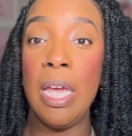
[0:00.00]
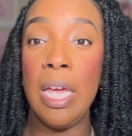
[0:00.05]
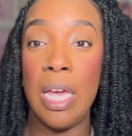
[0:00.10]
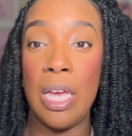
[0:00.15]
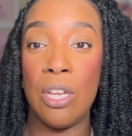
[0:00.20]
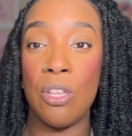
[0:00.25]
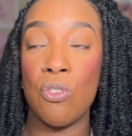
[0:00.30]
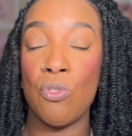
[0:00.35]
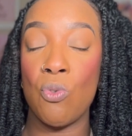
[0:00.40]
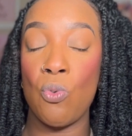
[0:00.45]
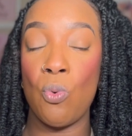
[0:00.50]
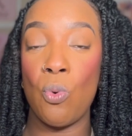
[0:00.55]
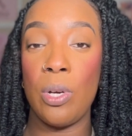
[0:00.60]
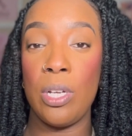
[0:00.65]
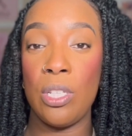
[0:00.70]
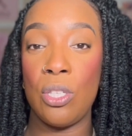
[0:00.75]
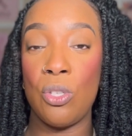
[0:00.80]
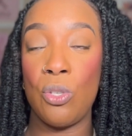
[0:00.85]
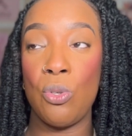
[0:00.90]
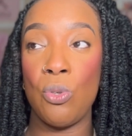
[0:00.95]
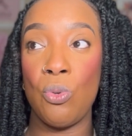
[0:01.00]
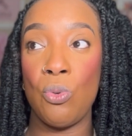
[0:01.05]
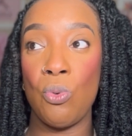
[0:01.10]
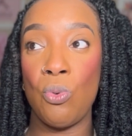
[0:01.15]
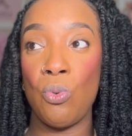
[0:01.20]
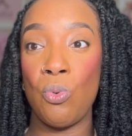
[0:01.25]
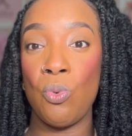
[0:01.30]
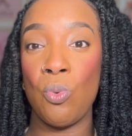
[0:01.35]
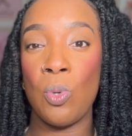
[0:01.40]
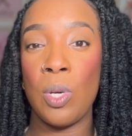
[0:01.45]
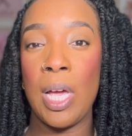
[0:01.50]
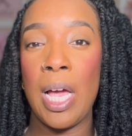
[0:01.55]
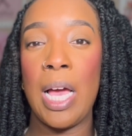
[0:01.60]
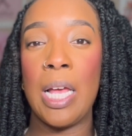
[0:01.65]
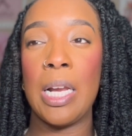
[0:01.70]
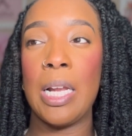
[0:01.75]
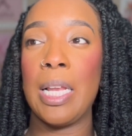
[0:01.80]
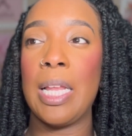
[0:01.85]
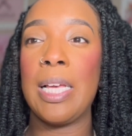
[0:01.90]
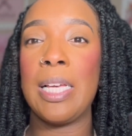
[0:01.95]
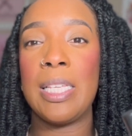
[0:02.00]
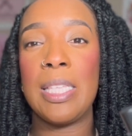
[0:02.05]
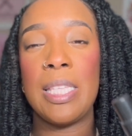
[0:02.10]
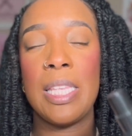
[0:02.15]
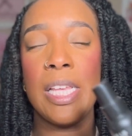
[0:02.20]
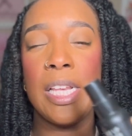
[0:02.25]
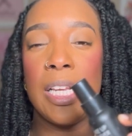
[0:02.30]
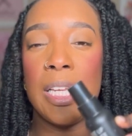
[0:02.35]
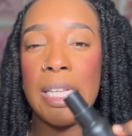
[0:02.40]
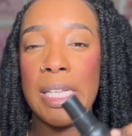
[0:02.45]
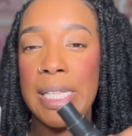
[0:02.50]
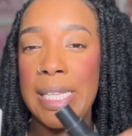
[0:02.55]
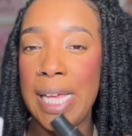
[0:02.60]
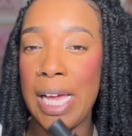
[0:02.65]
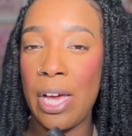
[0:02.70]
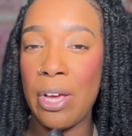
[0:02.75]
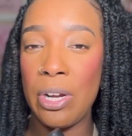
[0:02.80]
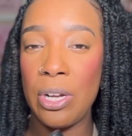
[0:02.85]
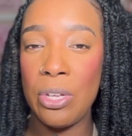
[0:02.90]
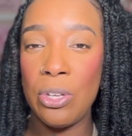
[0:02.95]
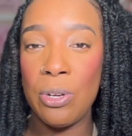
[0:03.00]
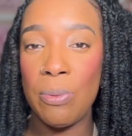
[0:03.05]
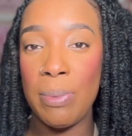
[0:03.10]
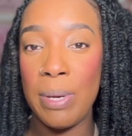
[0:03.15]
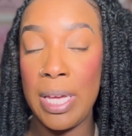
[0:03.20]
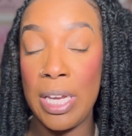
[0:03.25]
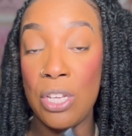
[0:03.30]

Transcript: and it's going to kind of like settle it down a little bit,